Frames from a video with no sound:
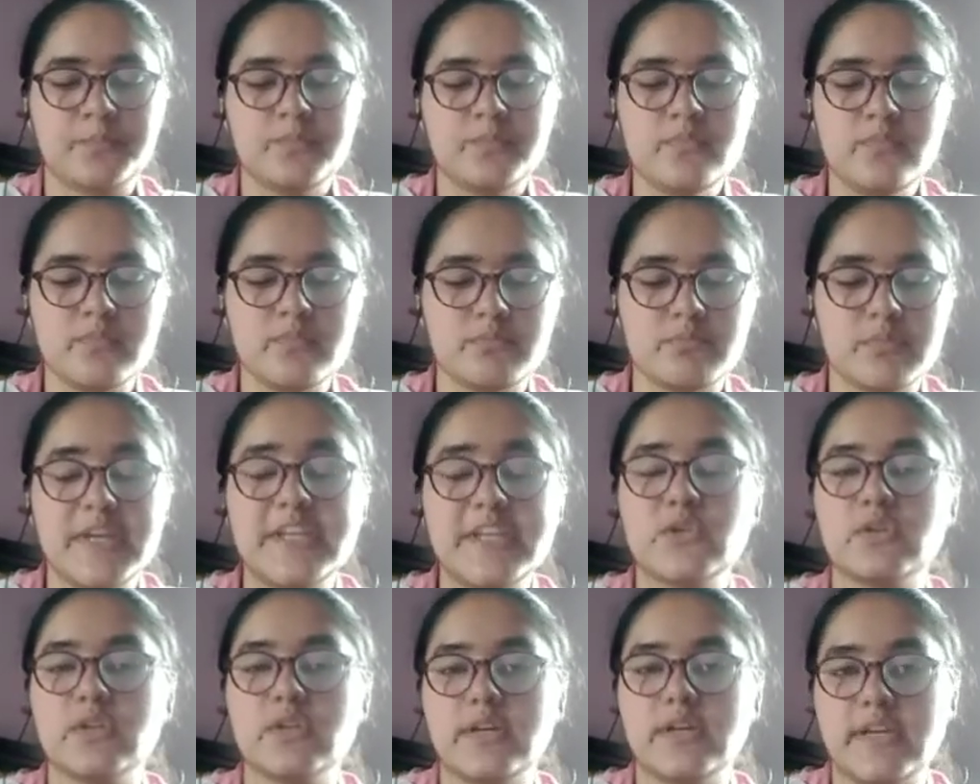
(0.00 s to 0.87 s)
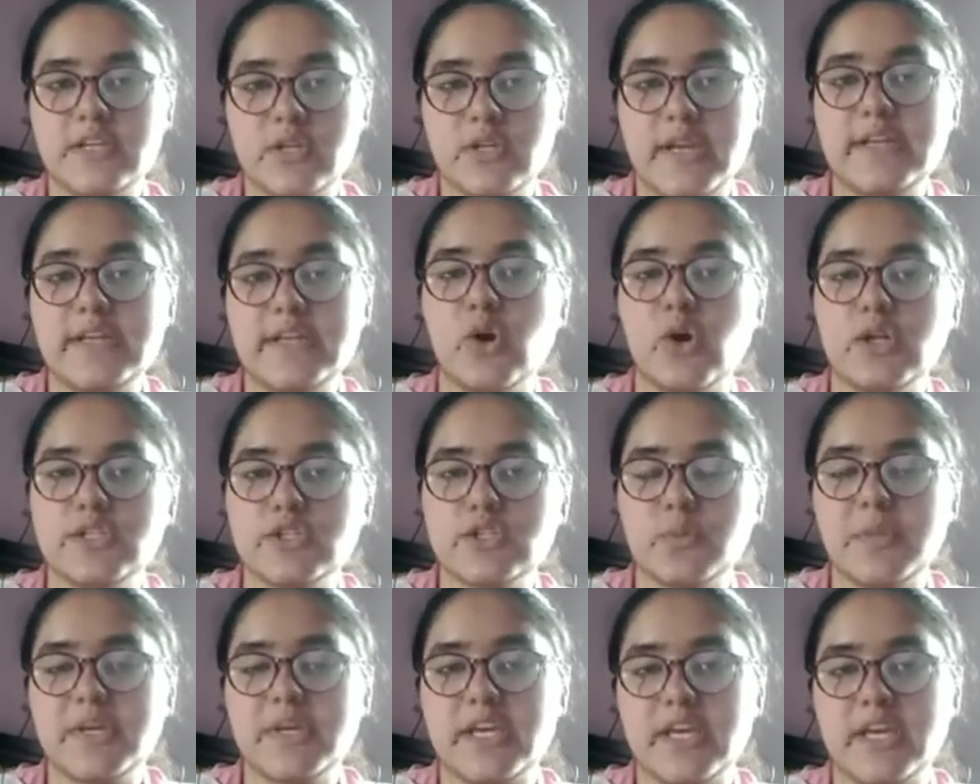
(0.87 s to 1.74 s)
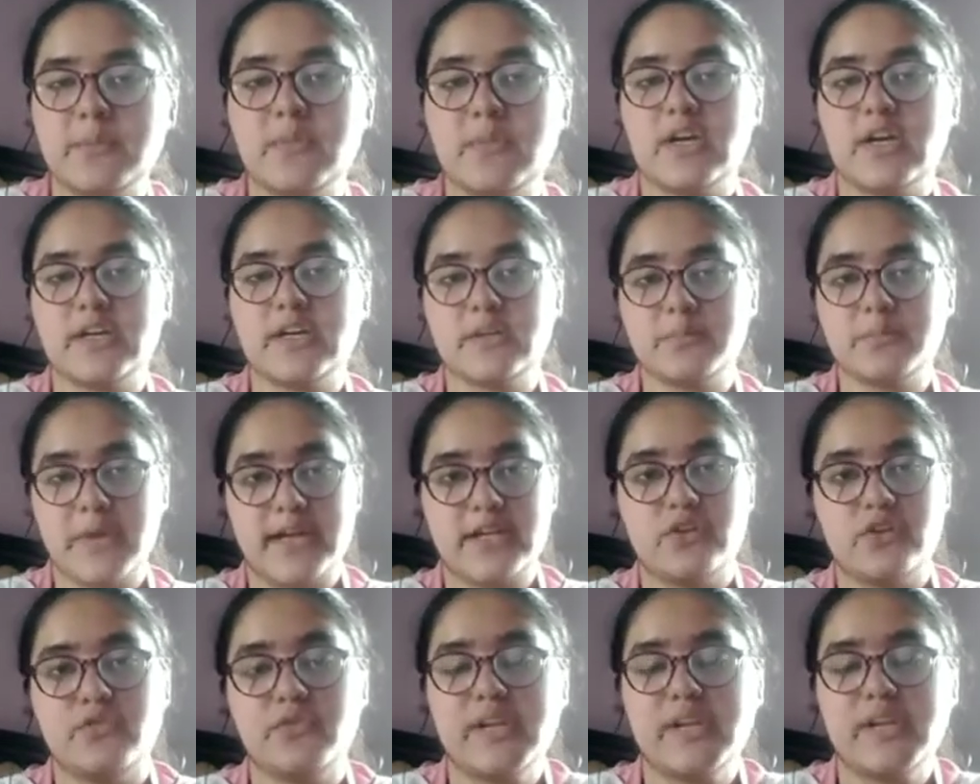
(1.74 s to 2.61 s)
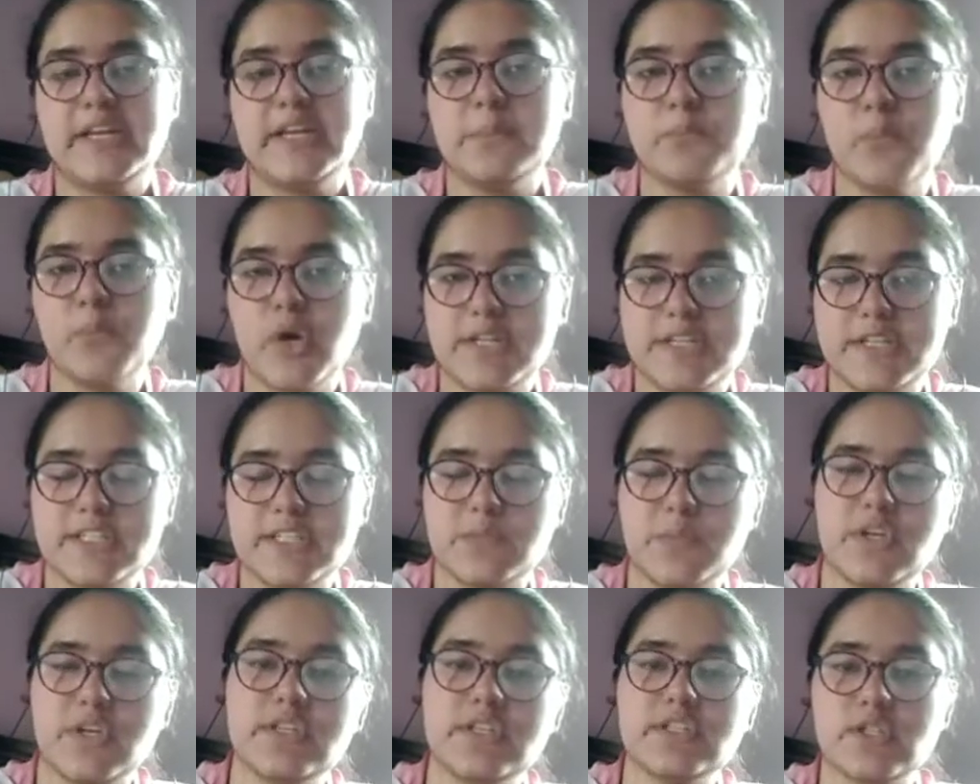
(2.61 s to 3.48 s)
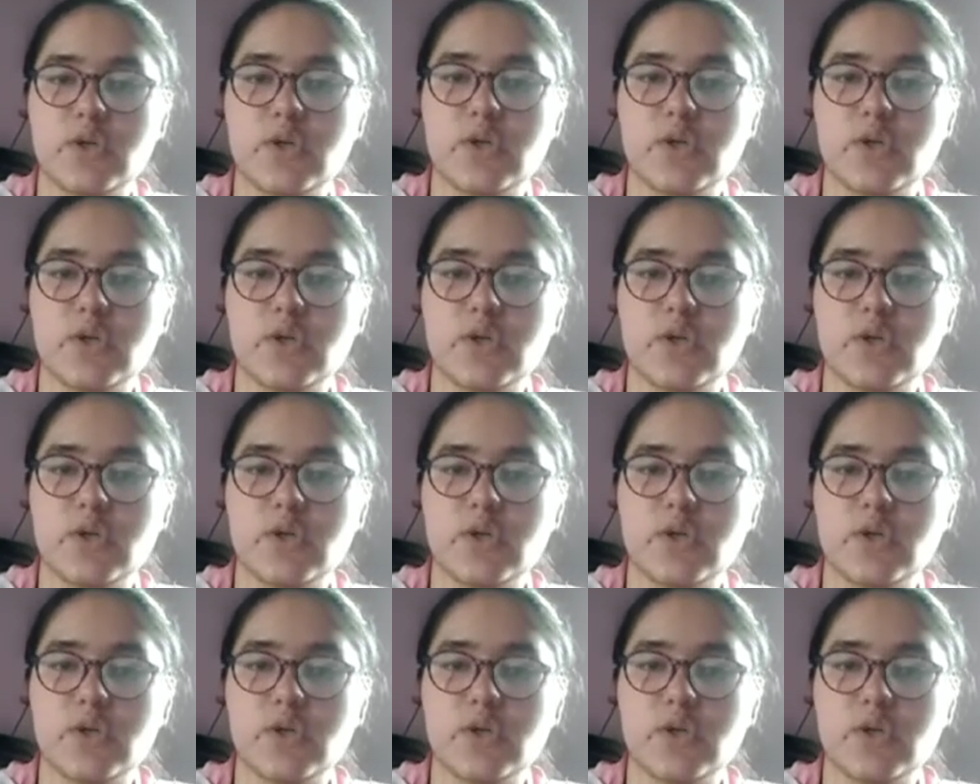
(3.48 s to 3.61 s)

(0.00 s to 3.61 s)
It, it, it also became a matter of great importance because